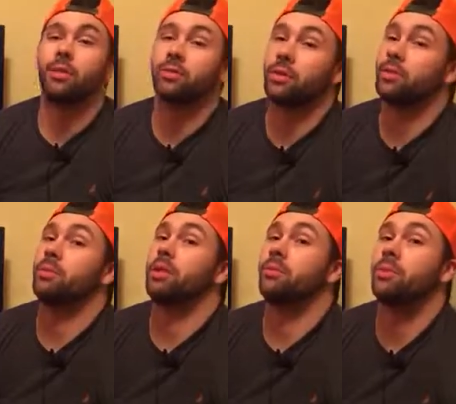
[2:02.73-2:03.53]
motherfuckers
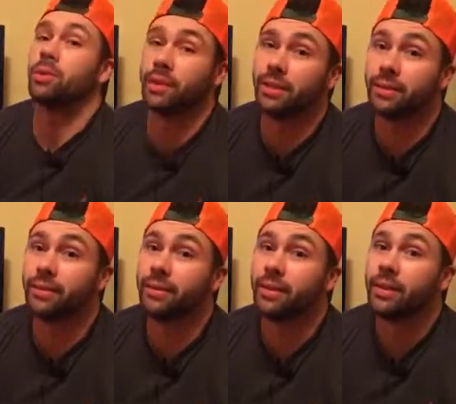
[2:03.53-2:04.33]
been to prison.
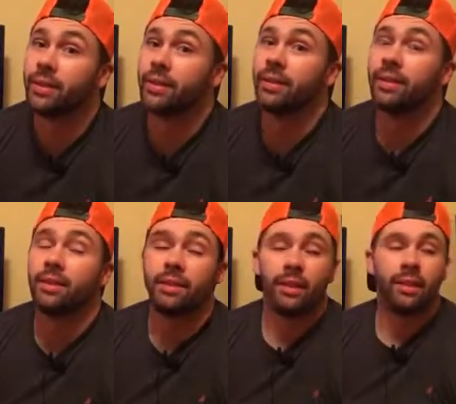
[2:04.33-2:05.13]

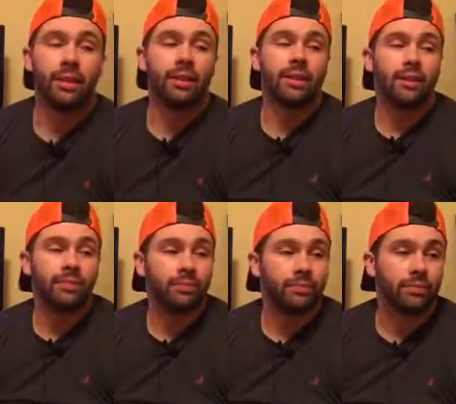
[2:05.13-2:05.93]
Uh,
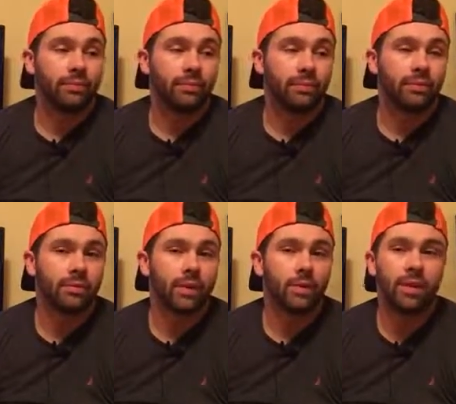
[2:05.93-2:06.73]

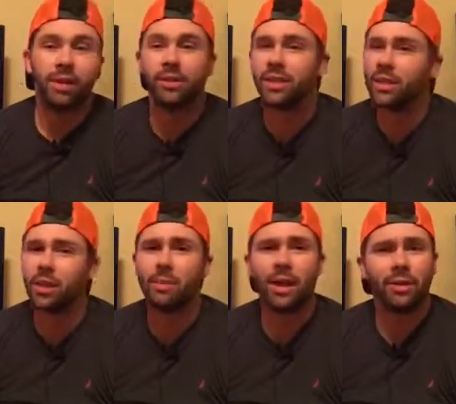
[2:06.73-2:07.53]
what else? He
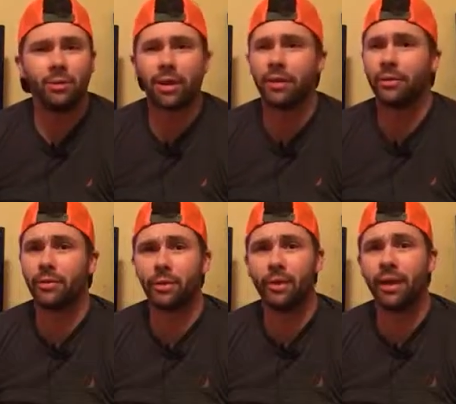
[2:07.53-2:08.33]
talked about he ready to
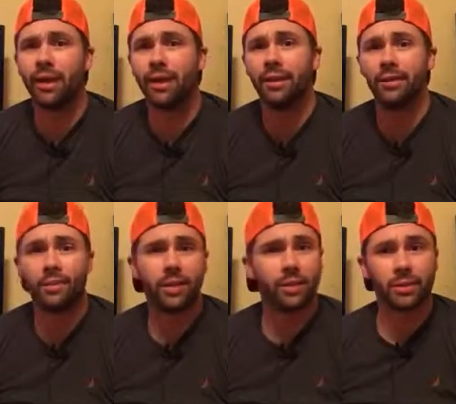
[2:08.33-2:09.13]
throw hands.
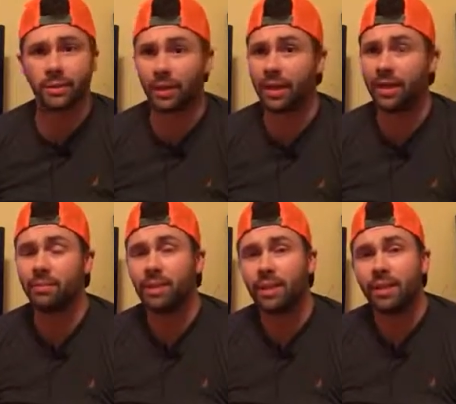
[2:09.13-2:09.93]
We can scrap.
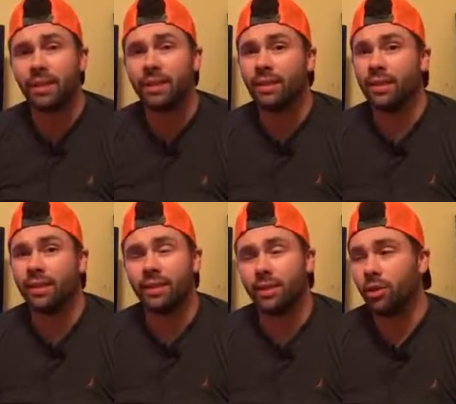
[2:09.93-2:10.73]

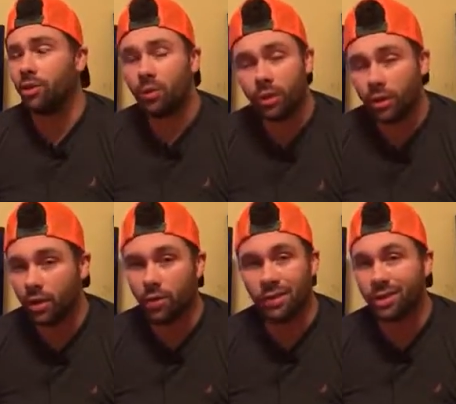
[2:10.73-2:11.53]
Yeah, you don't want to
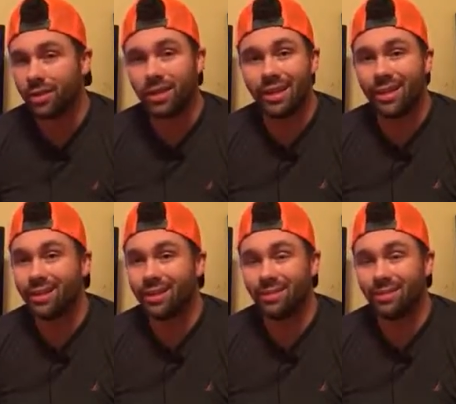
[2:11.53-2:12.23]
go with this guy.